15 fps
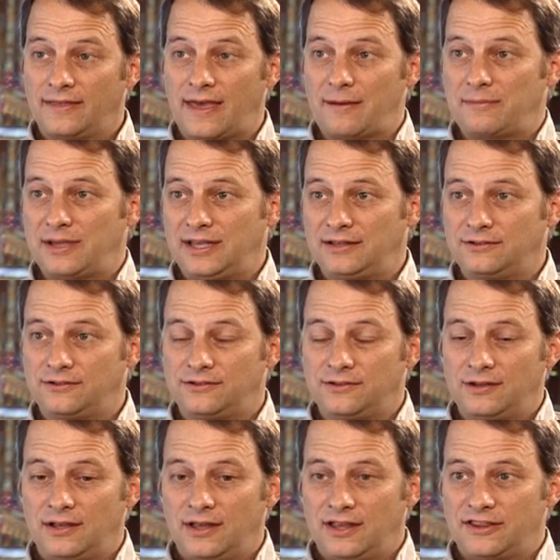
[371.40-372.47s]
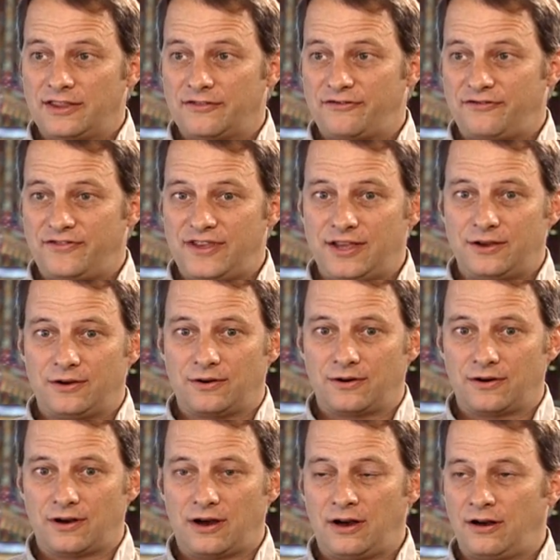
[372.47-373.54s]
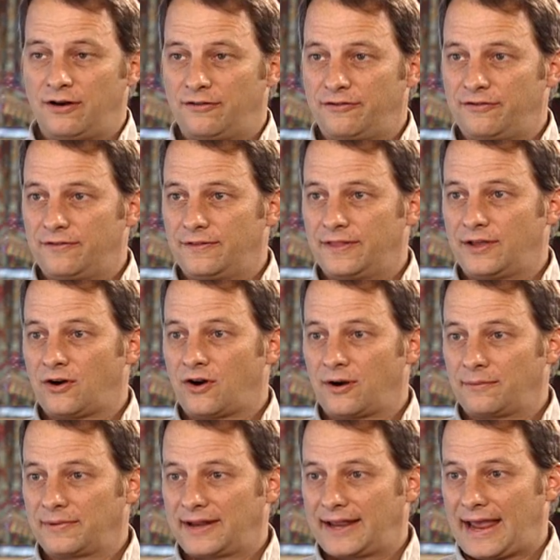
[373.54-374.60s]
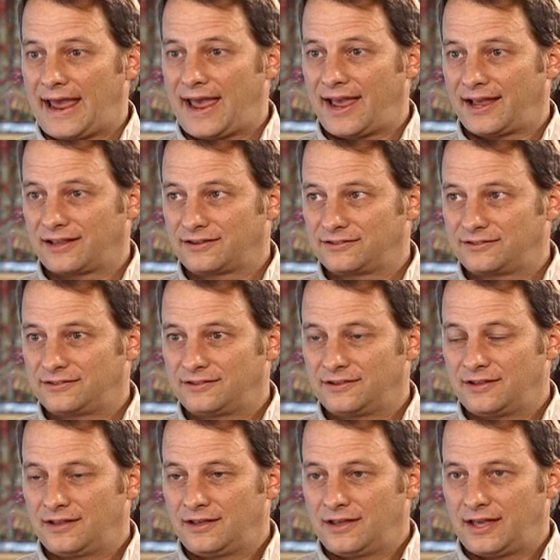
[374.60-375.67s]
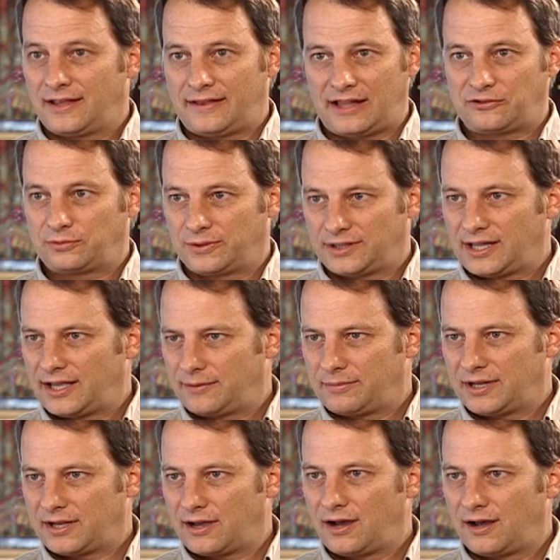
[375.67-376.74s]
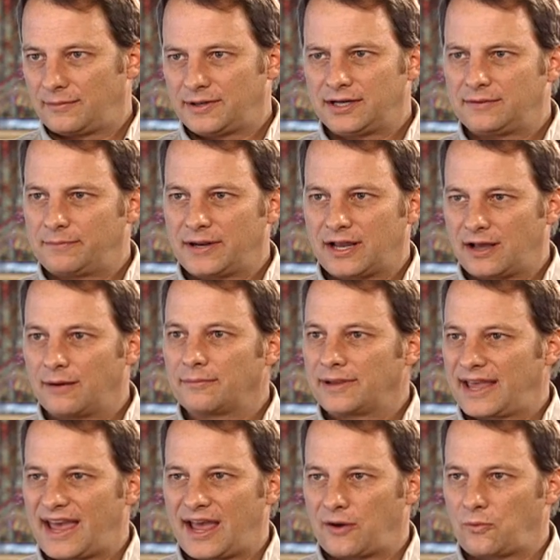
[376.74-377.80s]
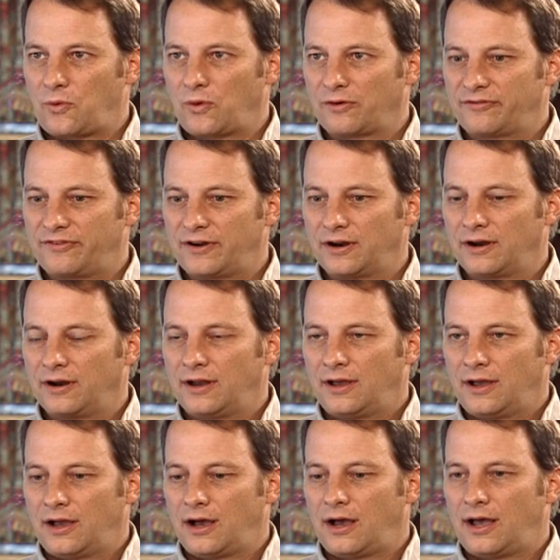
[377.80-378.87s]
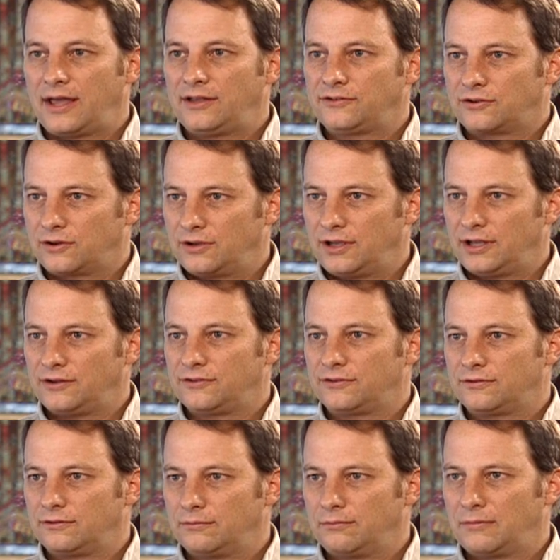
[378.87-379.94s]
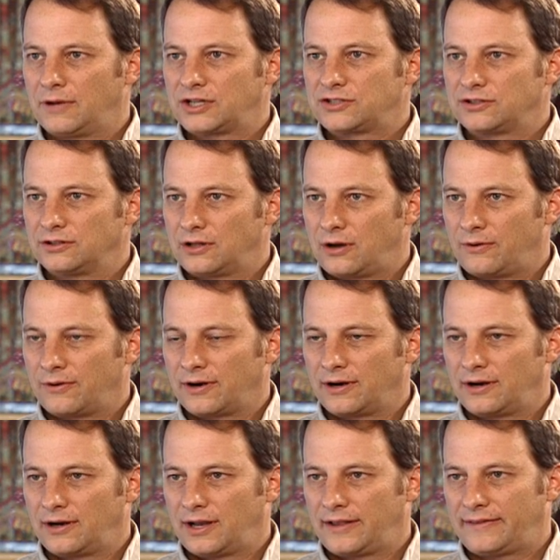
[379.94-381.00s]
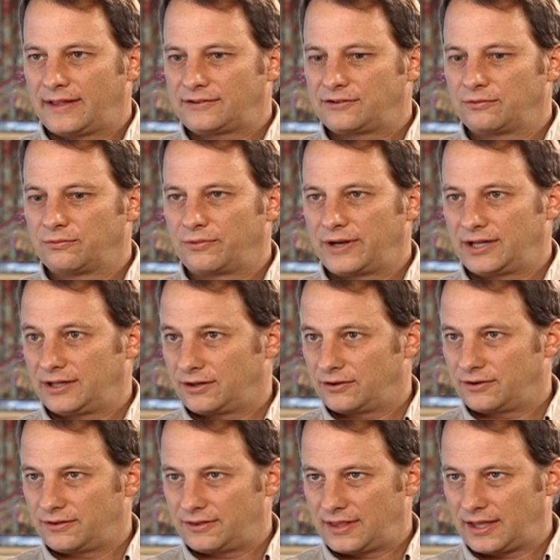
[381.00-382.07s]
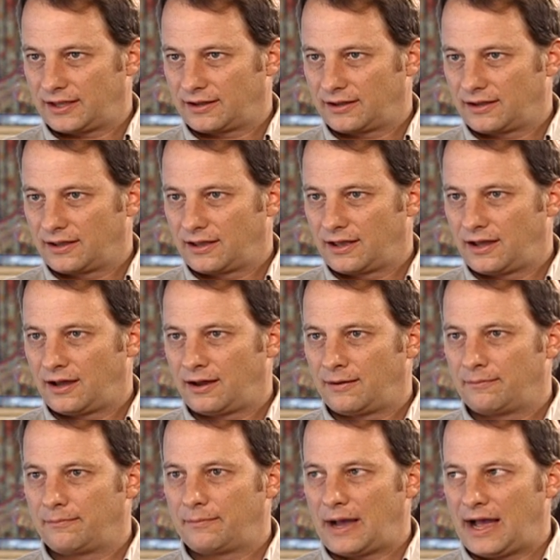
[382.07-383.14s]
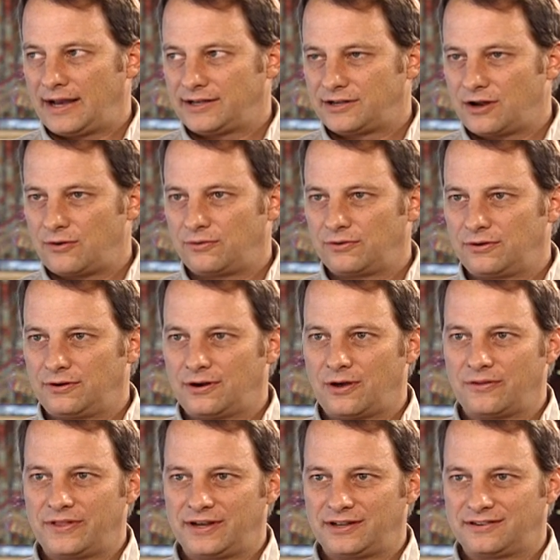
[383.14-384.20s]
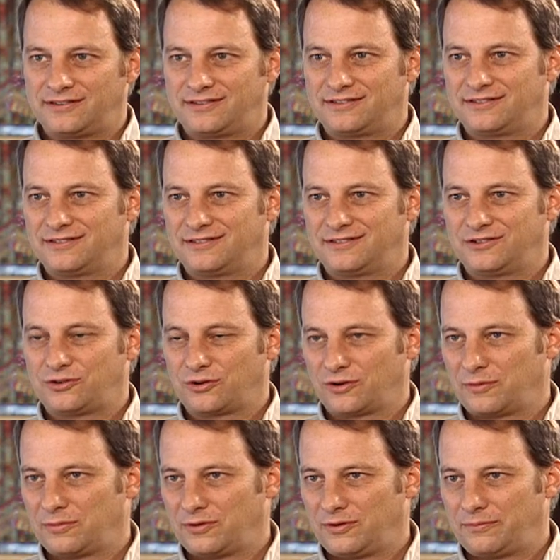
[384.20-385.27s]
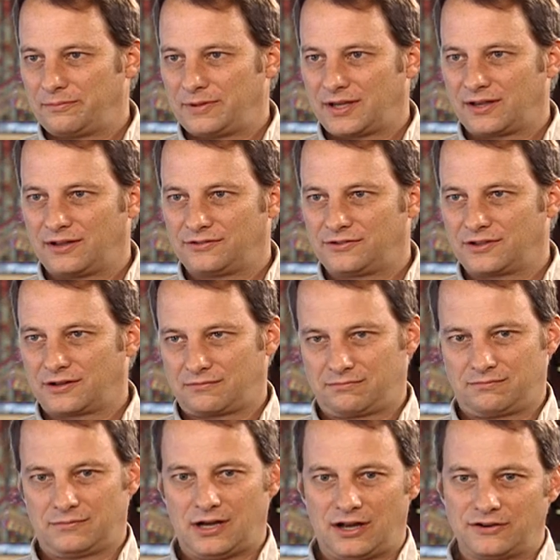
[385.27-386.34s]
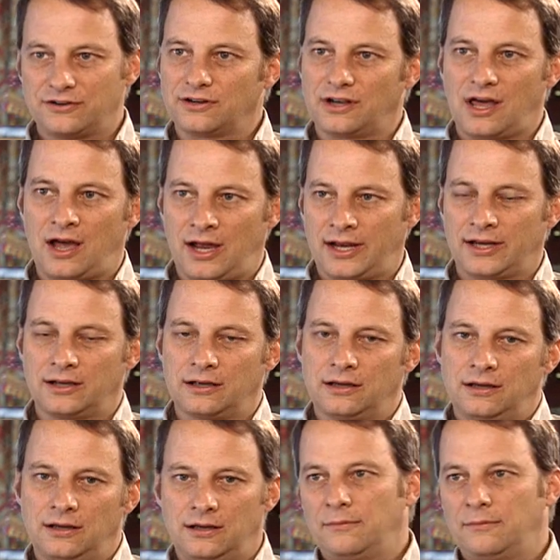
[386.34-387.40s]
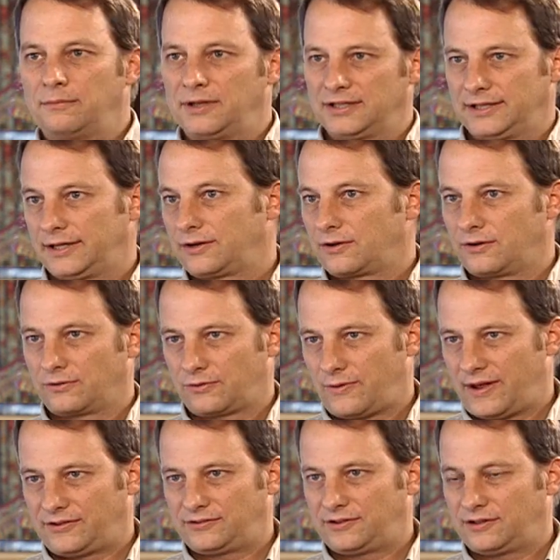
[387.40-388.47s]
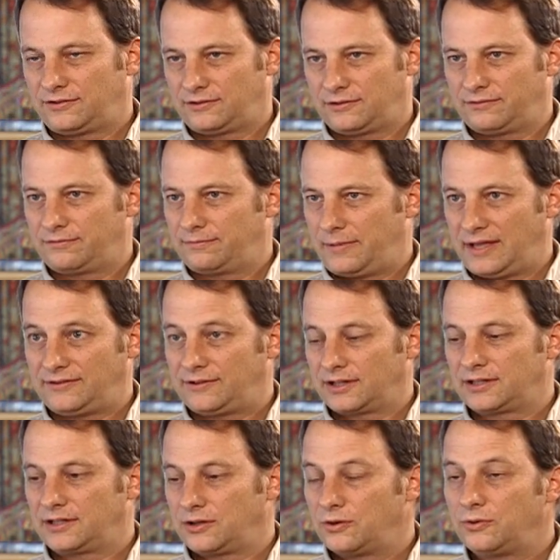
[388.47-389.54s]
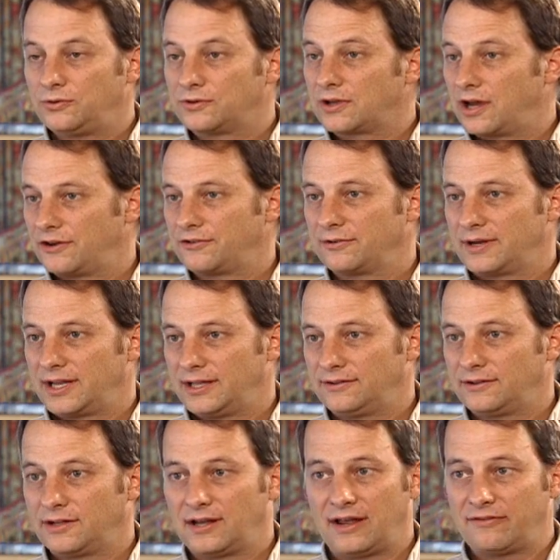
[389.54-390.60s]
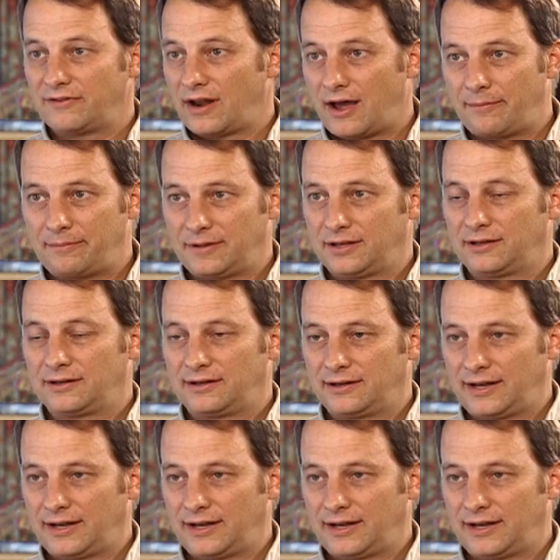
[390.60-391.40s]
That means the fear of the armed gangs, and that's what they had become. It had become gang warfare, is, is much lower, and that's a really good thing um, I don't know that it's durable because the underlying political questions of basically whose country is it have not been